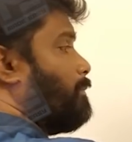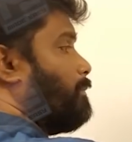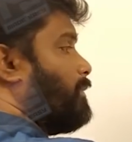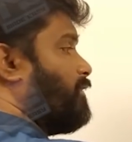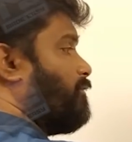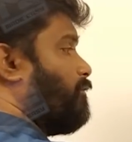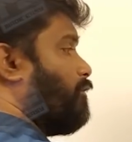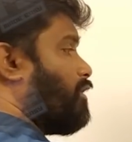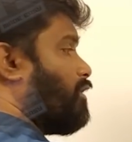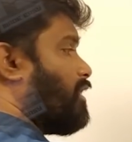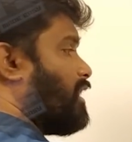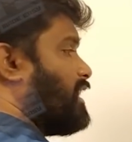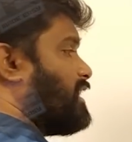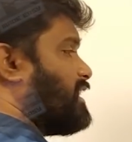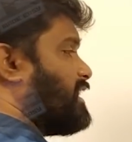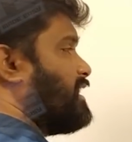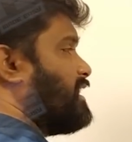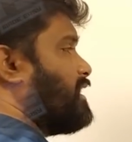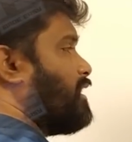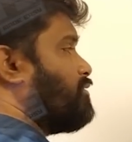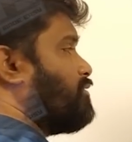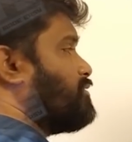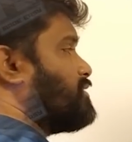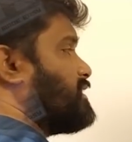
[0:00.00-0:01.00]
Before
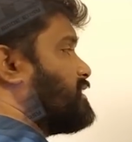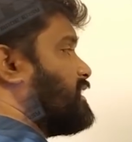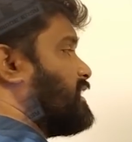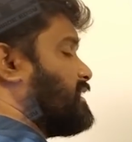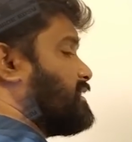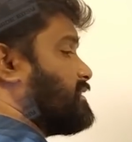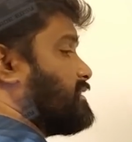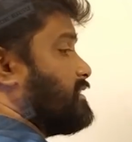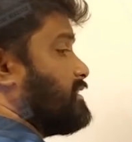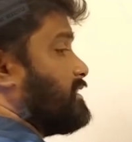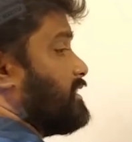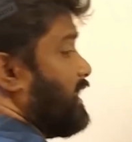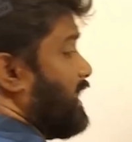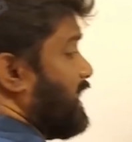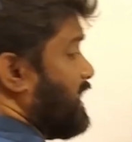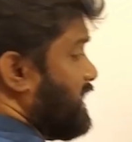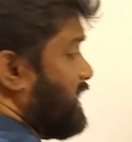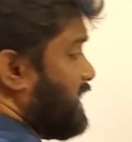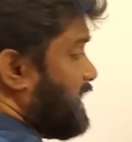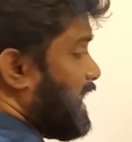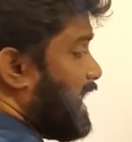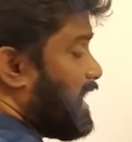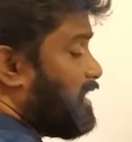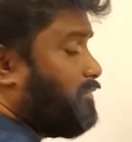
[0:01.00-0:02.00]
letting down 6,
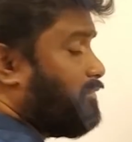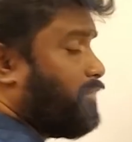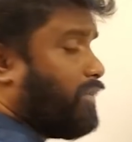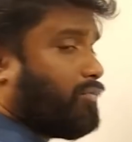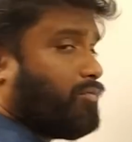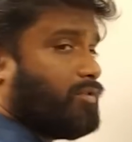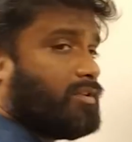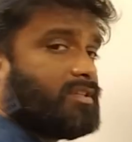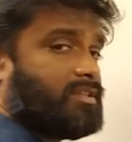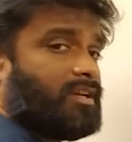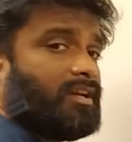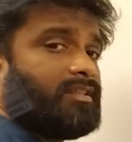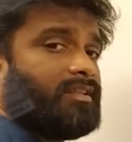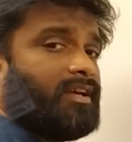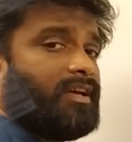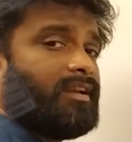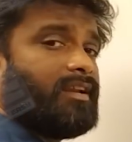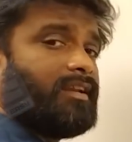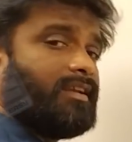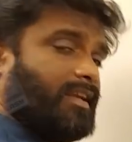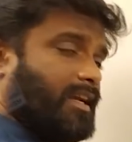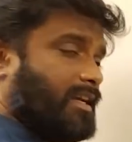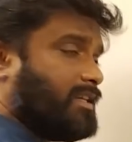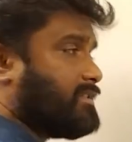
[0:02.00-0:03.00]
any carry forwards are
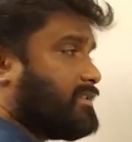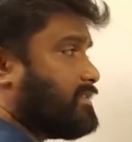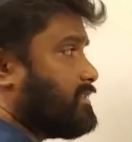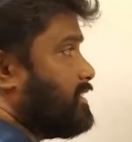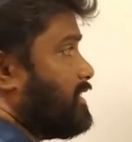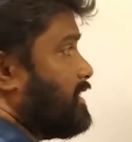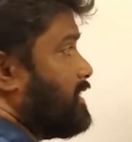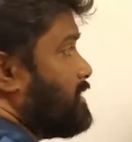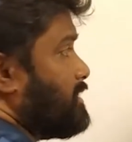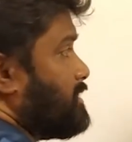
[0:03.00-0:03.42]
there? Yes.